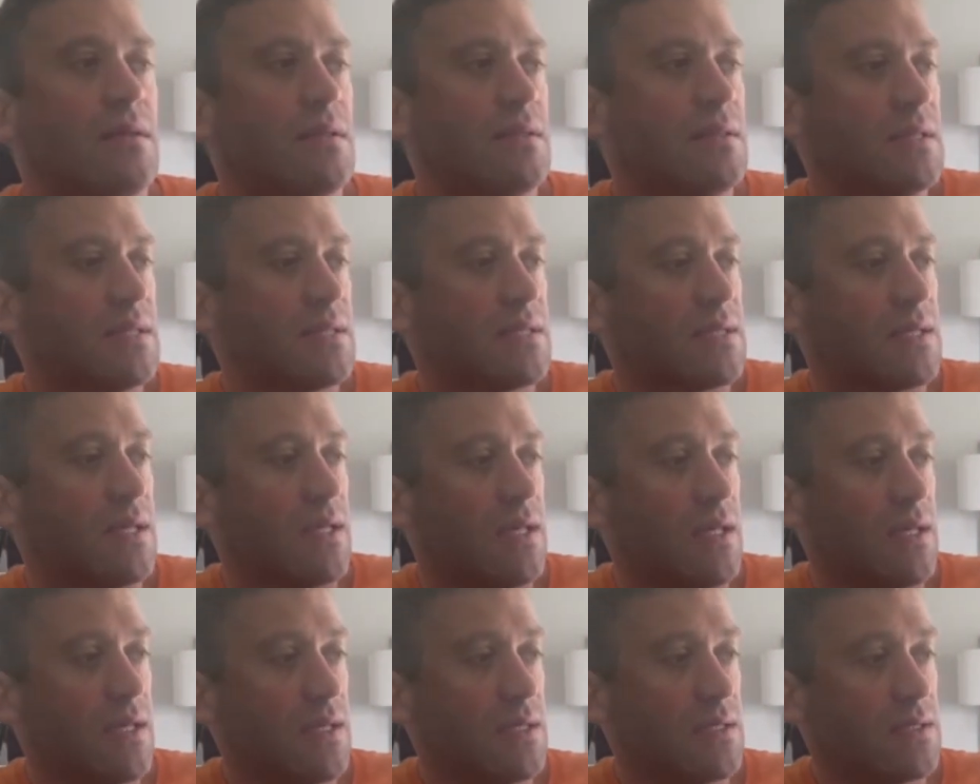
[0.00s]
The
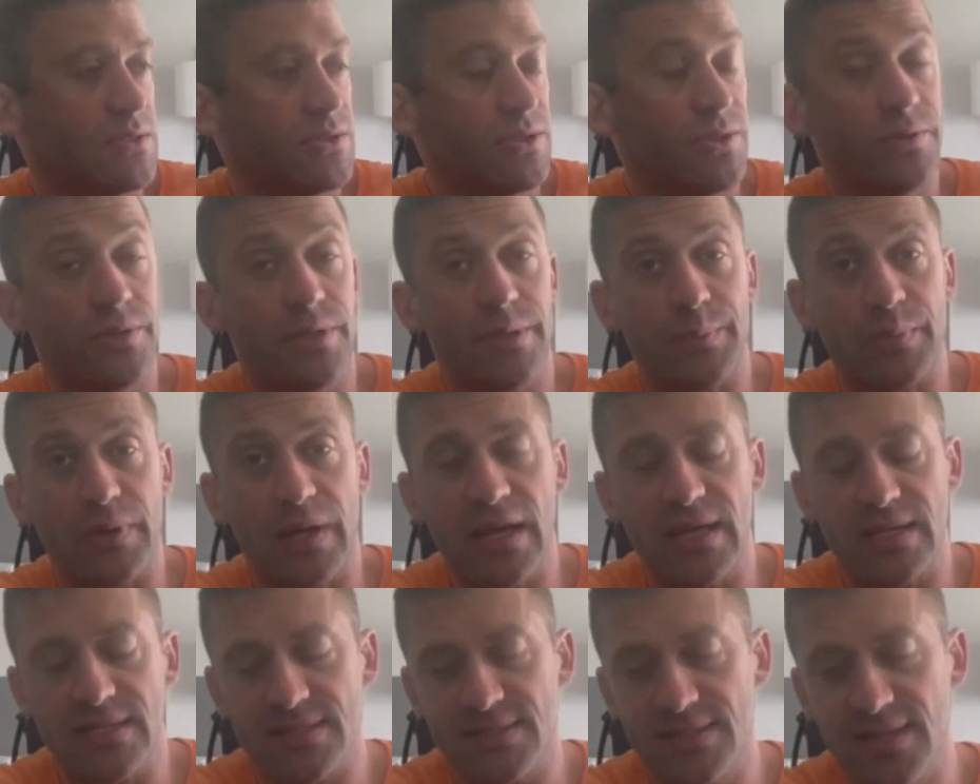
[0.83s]
200
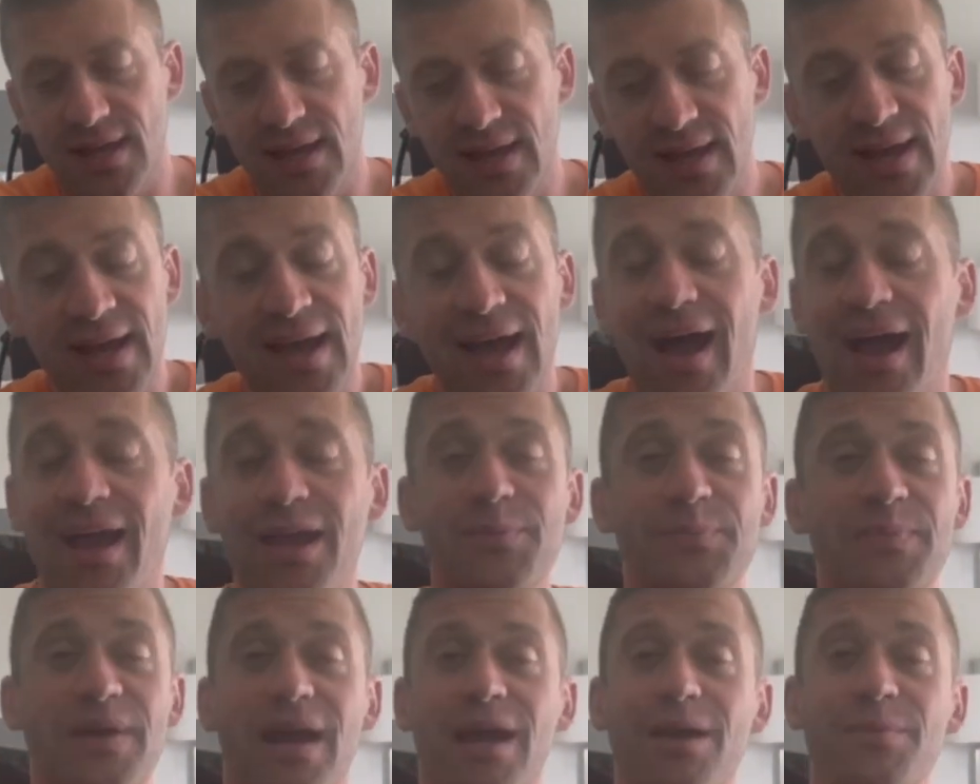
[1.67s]
breast.
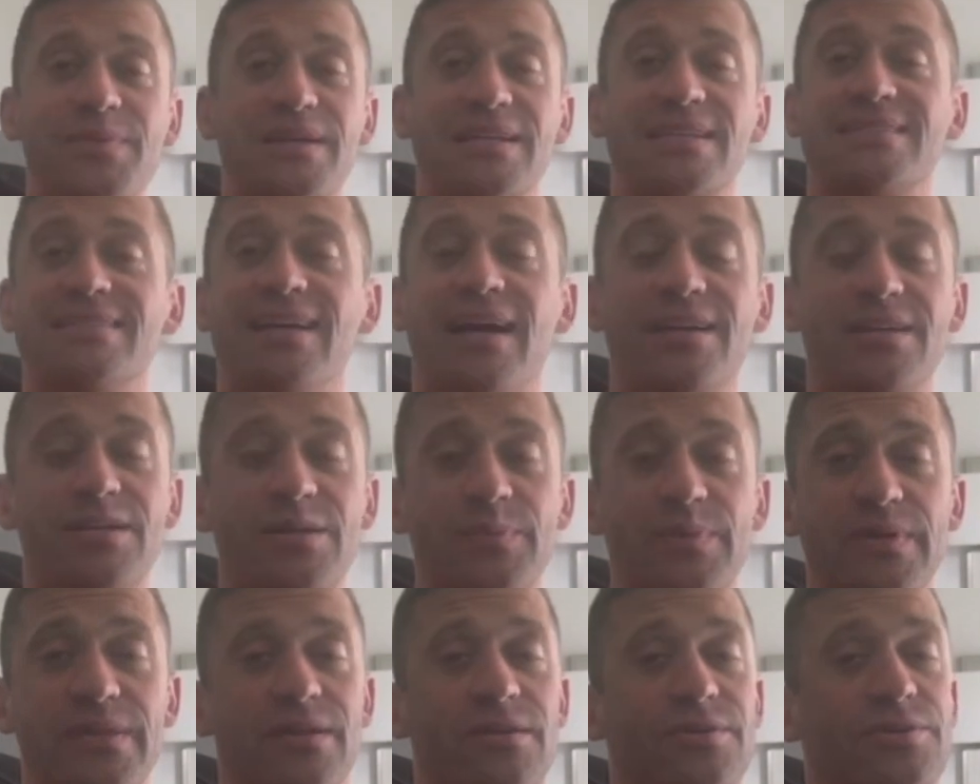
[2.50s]
I'm excited to
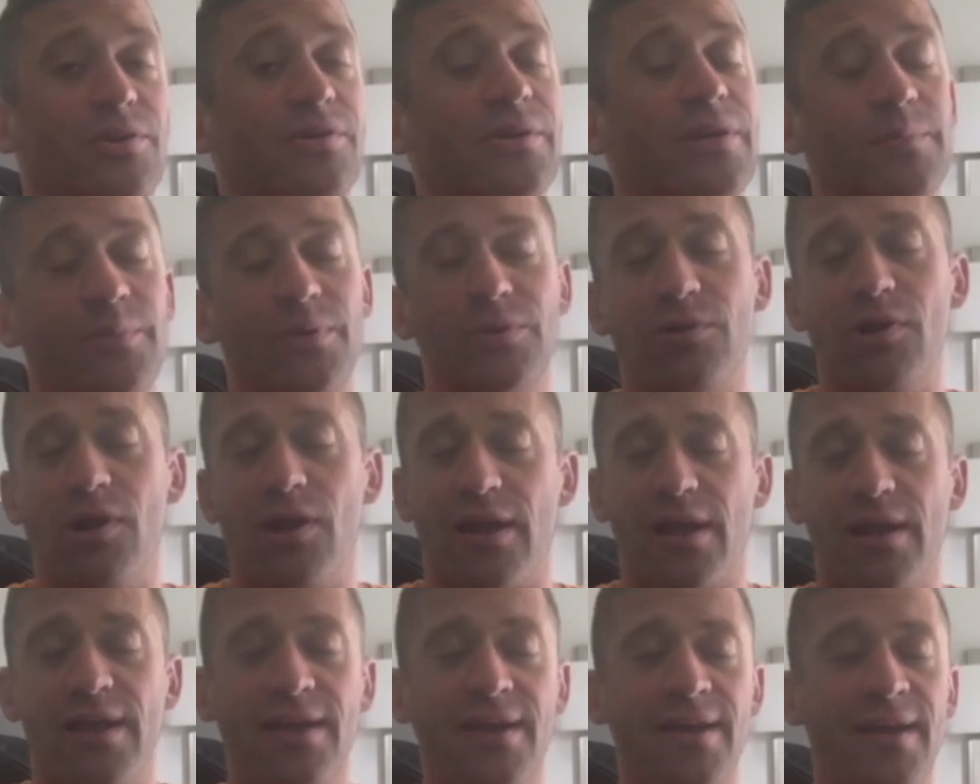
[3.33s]
be there. Don't get me
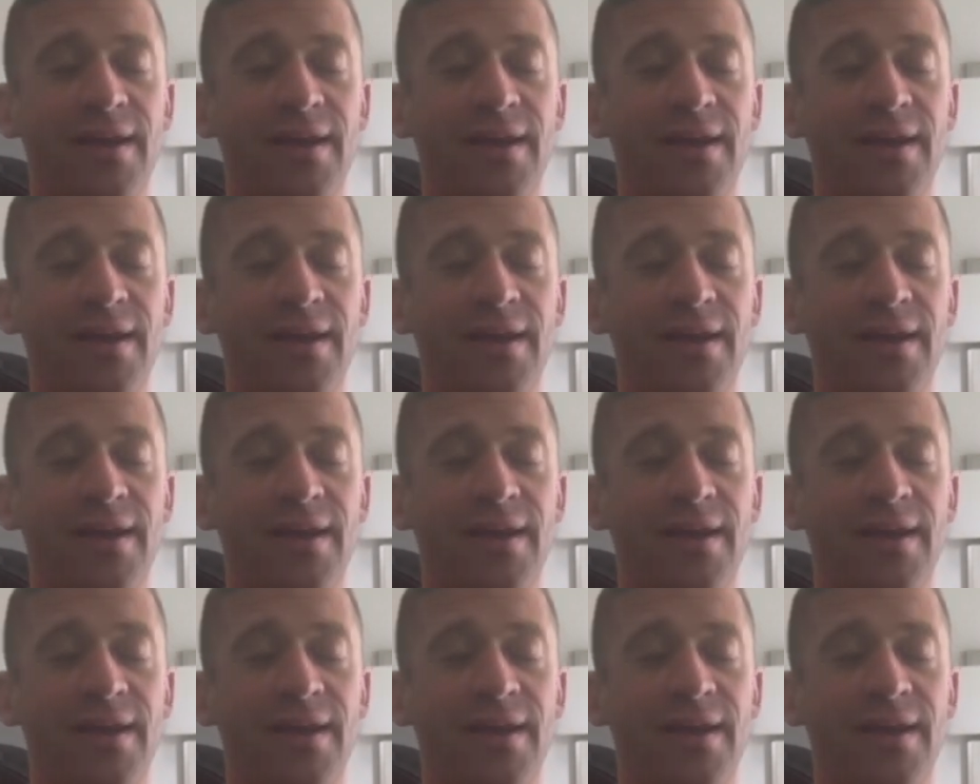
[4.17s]
wrong.